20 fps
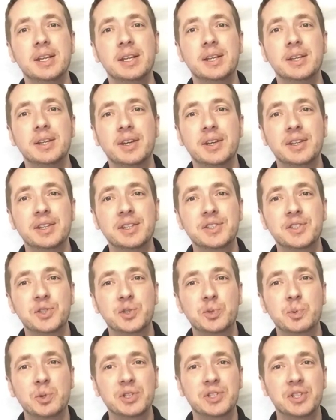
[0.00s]
Now this is
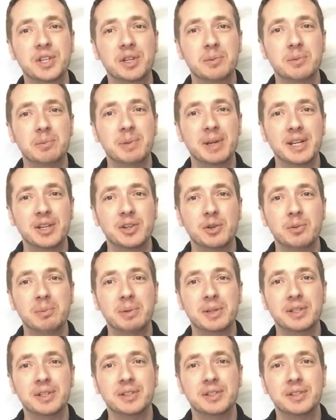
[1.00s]
what you can pick up
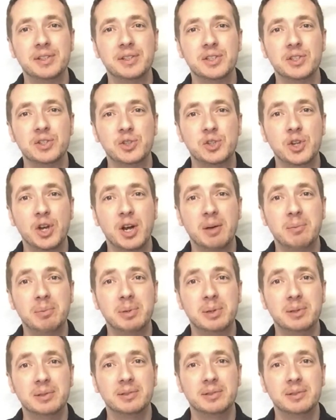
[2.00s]
in the shop,
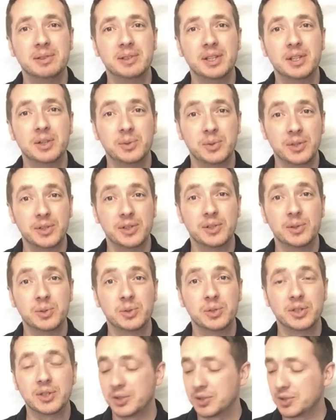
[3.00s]
you know, your
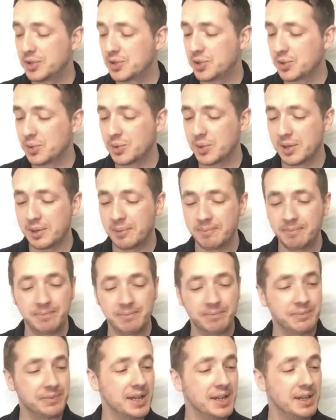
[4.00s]
local gun store,
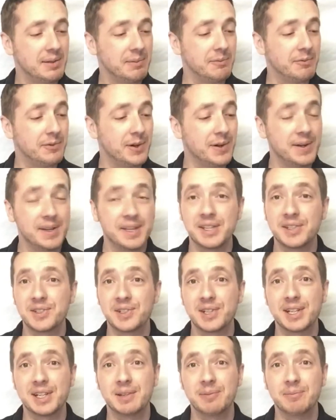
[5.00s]
very
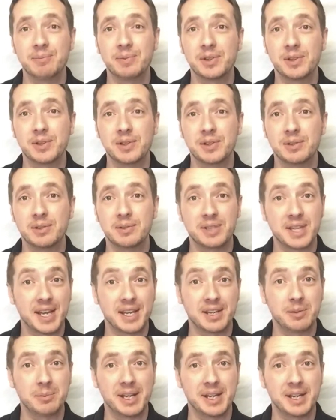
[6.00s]
easily. They're 10 a
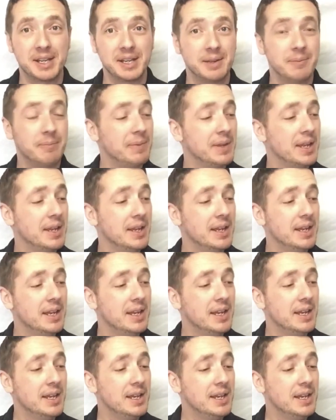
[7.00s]
penny.
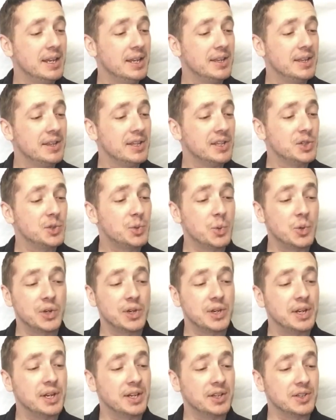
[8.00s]
This
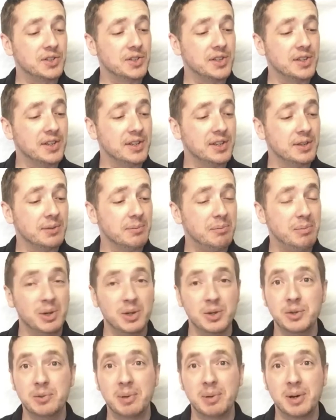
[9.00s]
one has the
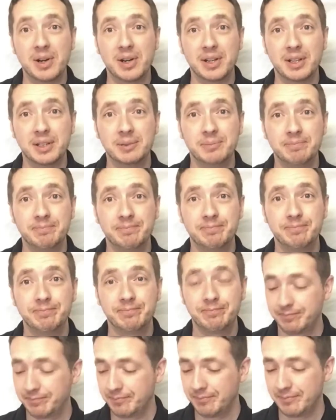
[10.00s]
blued barrel,
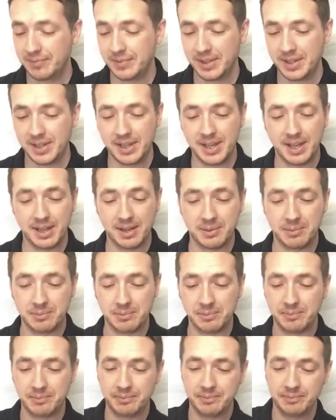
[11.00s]

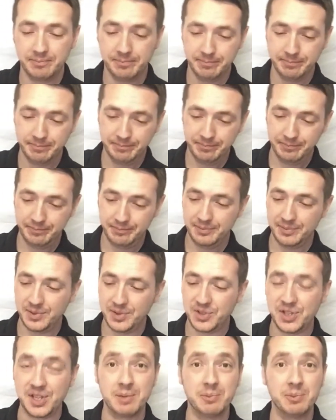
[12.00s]

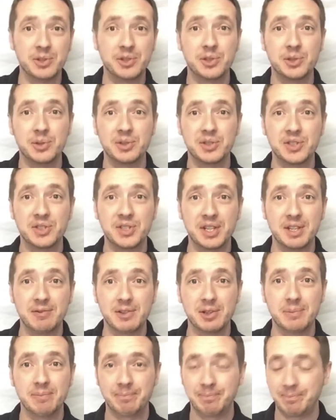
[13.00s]
same with the receiver.